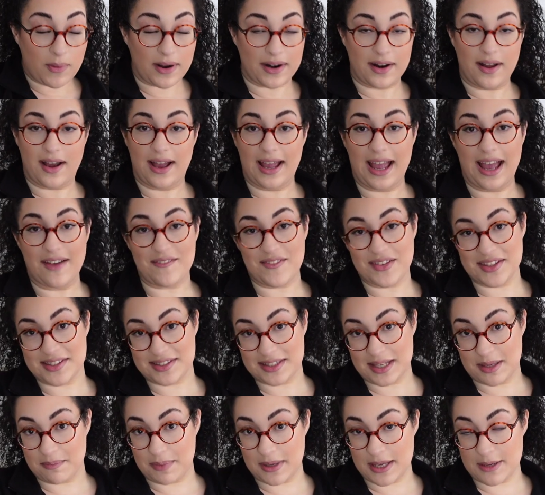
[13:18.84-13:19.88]
when I haven't
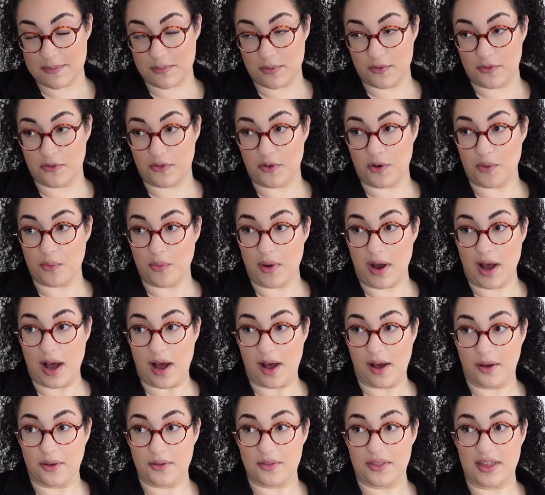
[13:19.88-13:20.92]
seen people for a
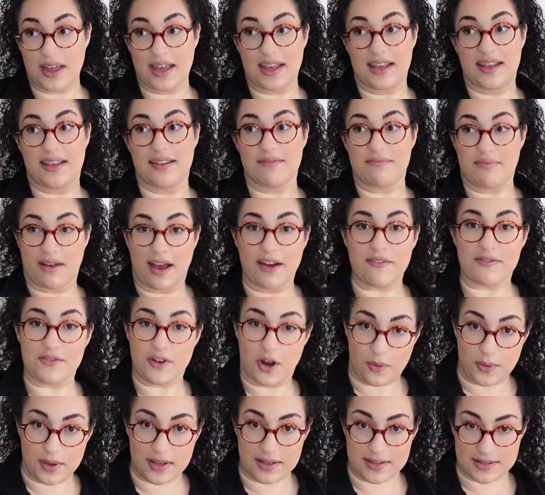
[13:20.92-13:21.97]
while, they have
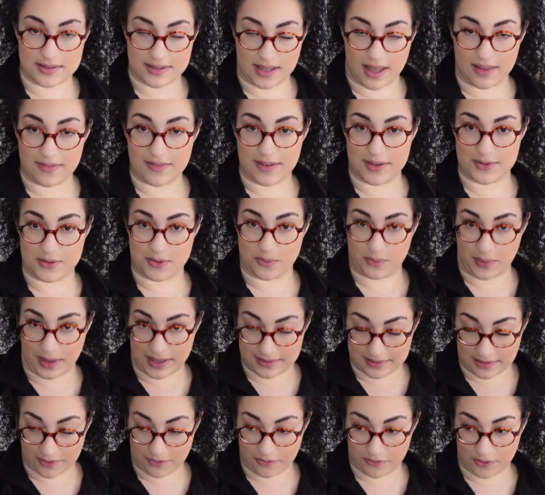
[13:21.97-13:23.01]
noticed that there's a
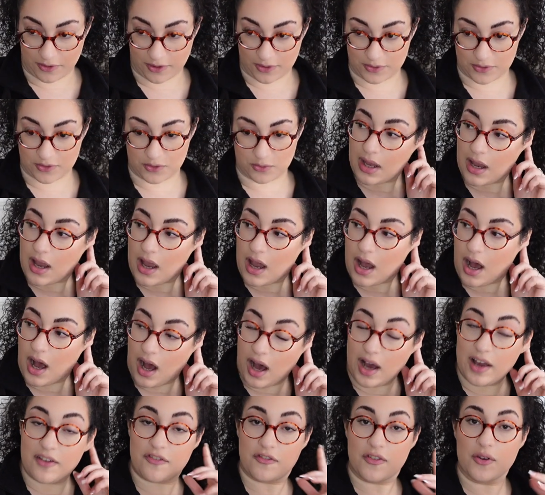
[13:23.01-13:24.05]
weight difference.
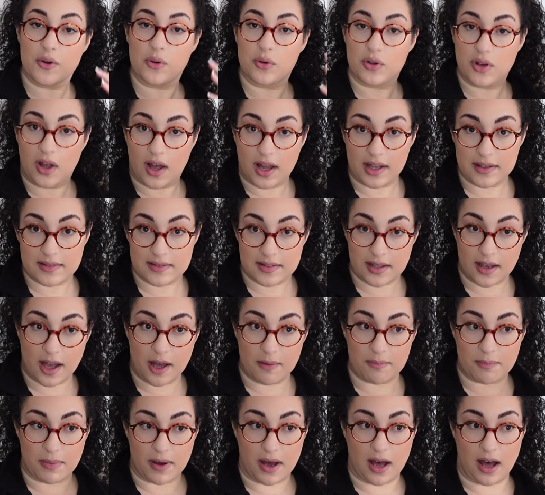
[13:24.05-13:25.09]
I feel
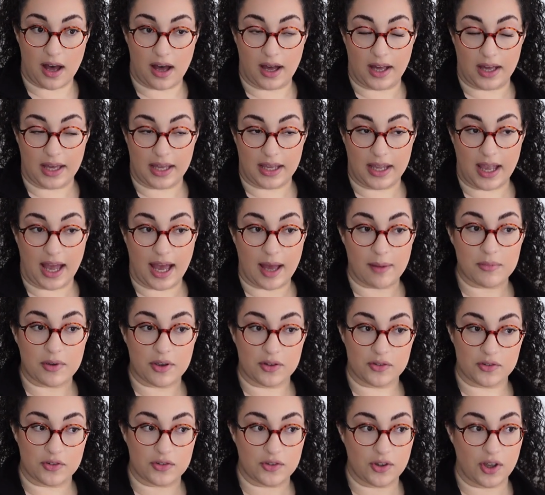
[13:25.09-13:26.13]
lighter, but I am
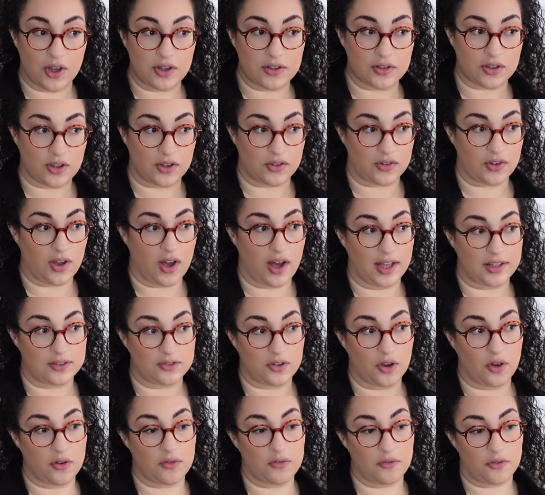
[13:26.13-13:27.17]
concerned because I
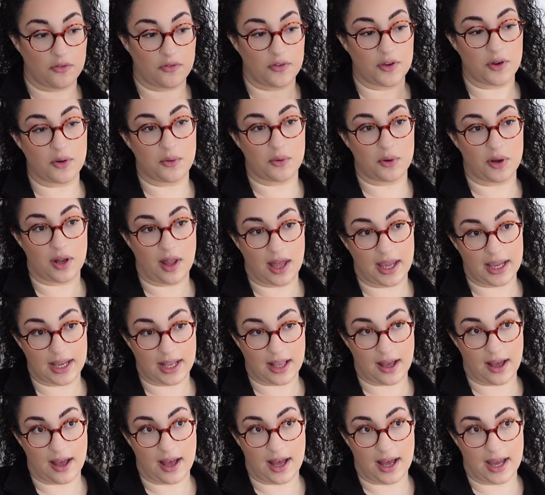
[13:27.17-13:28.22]
don't feel
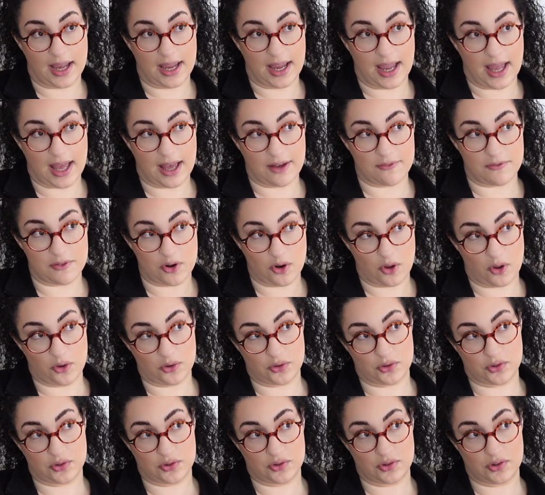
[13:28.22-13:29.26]
like I have
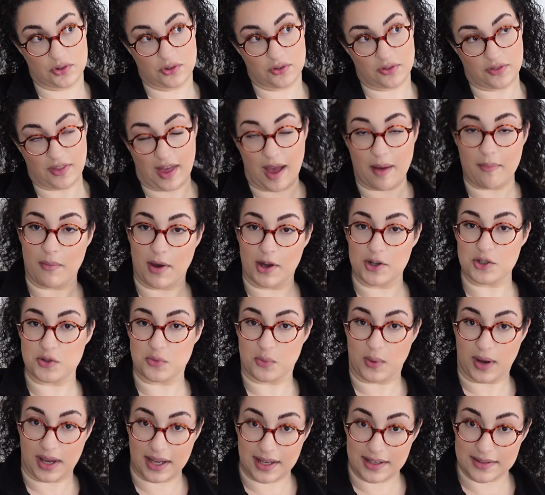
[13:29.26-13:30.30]
lost that much
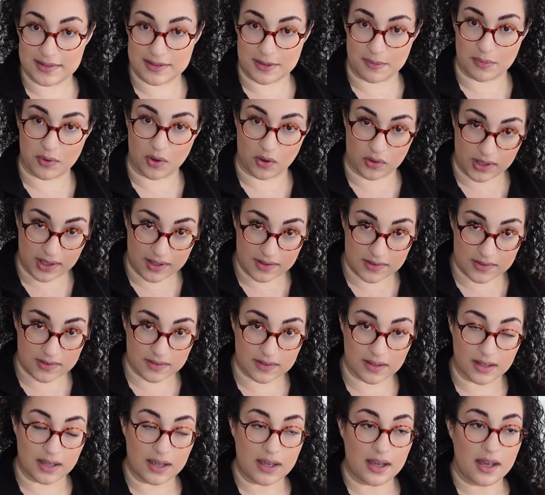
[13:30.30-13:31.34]
weight, to be
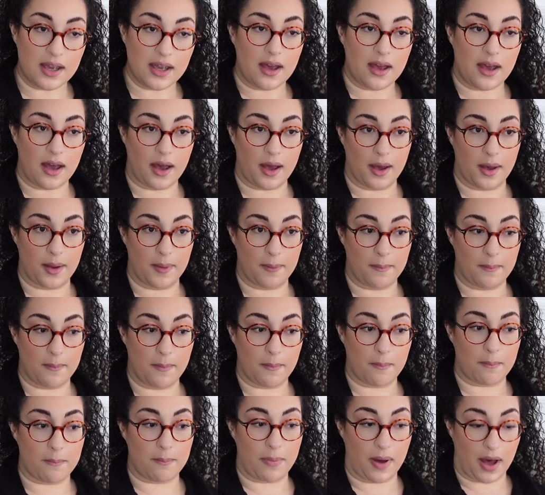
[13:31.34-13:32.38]
honest.
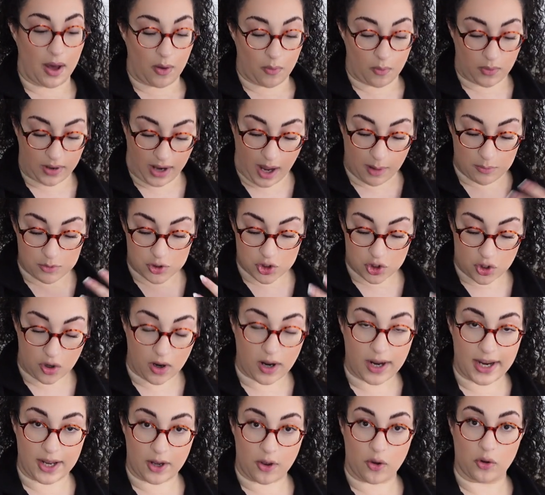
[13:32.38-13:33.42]
But I'm
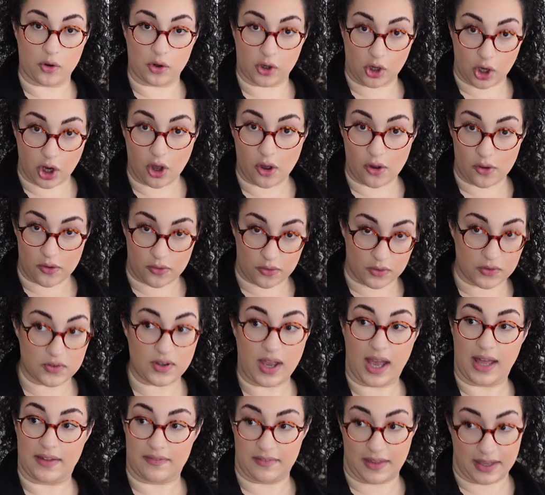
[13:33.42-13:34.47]
trying on clothes
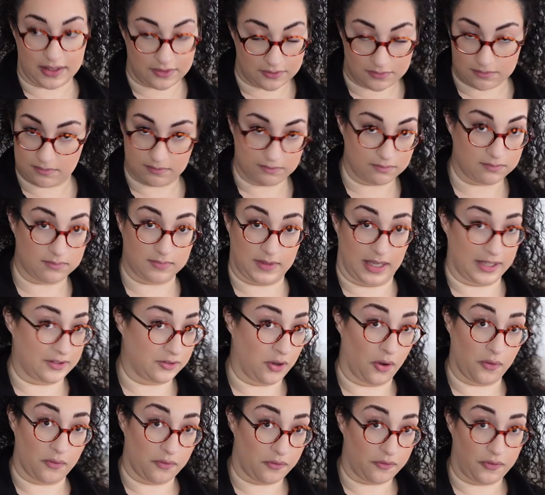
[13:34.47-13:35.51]
and they
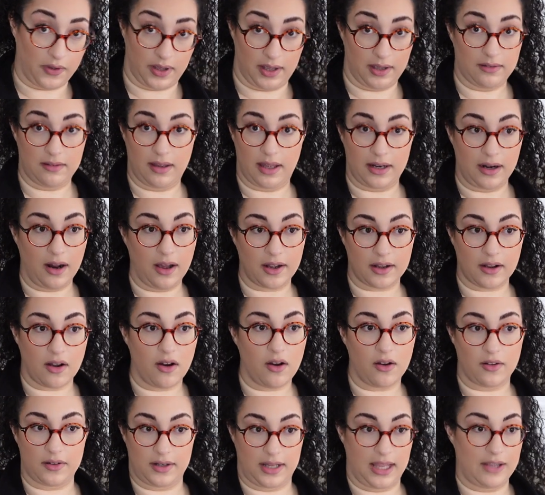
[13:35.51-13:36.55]
don't fit and I
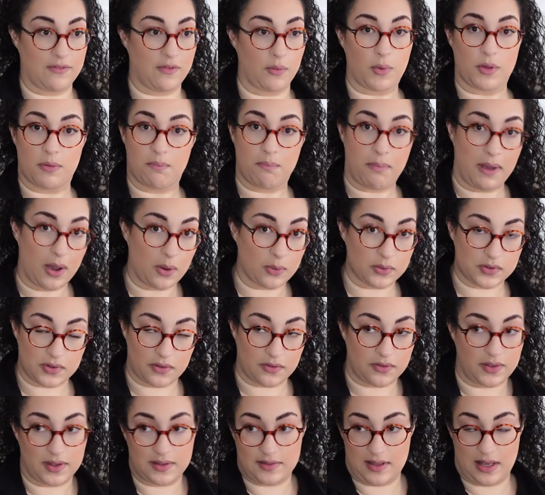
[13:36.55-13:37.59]
can't, even with belts and
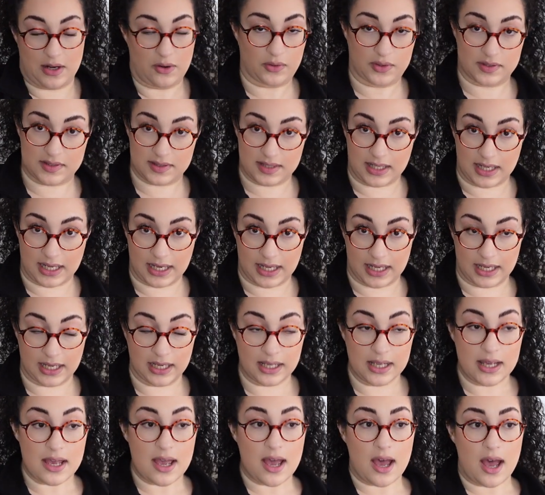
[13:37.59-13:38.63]
things, it looks silly.
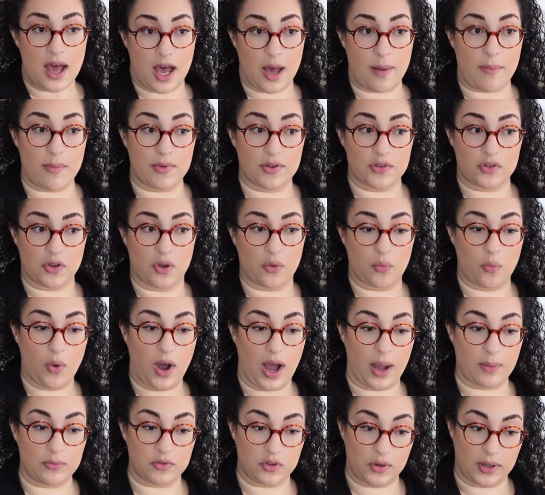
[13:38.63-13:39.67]
So what
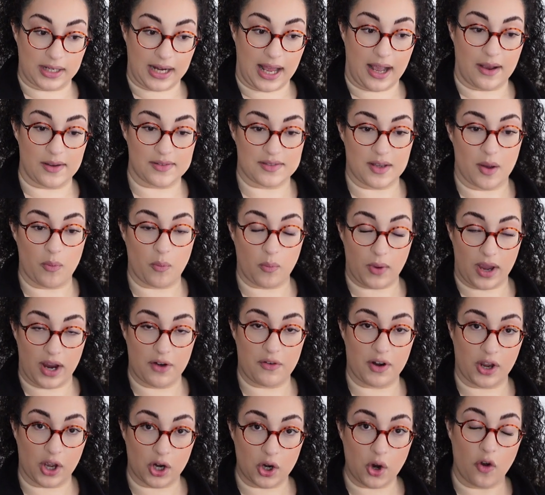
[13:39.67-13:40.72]
I'm doing now is I'm
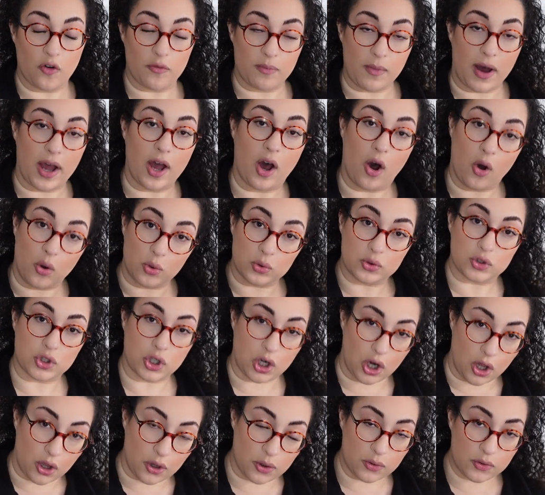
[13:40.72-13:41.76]
wearing a lot of my old
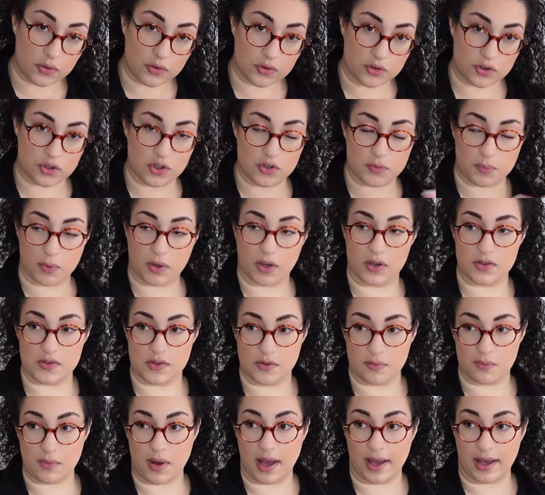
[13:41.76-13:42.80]
clothes just because
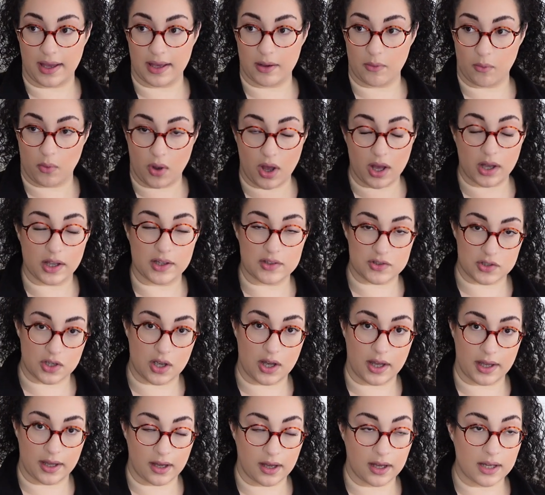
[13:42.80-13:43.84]
of my work
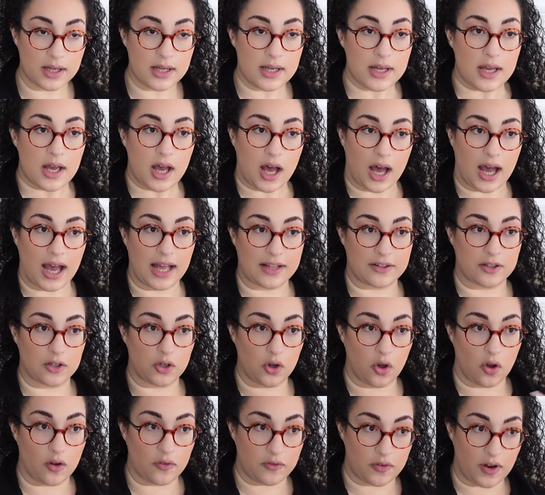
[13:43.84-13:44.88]
attire. I had a
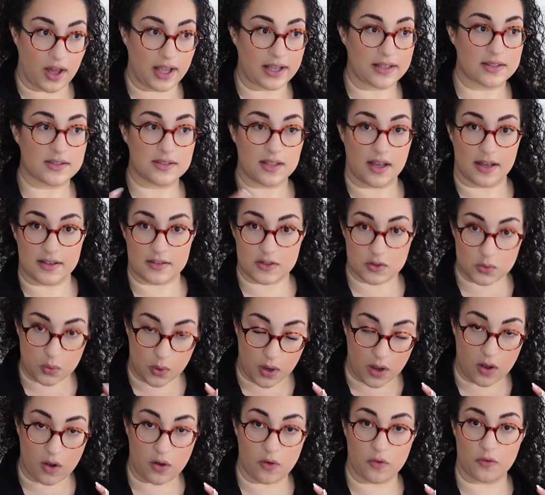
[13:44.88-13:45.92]
lot of like size
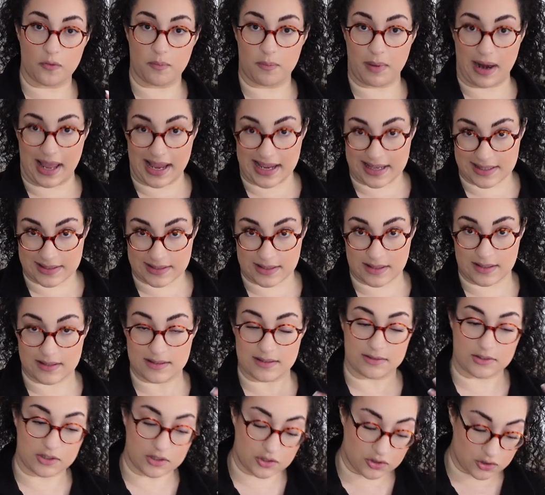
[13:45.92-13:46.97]
12 blazers
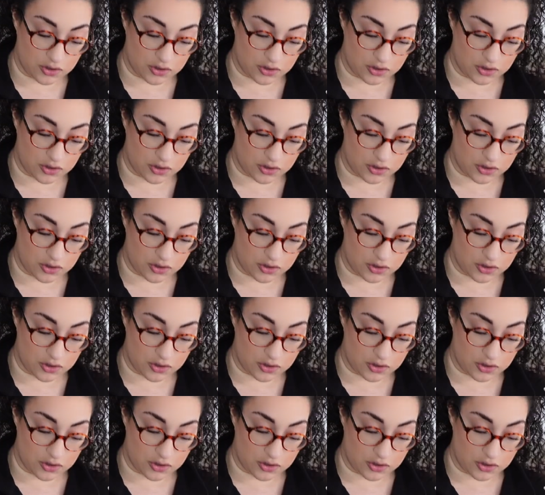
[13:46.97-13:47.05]
and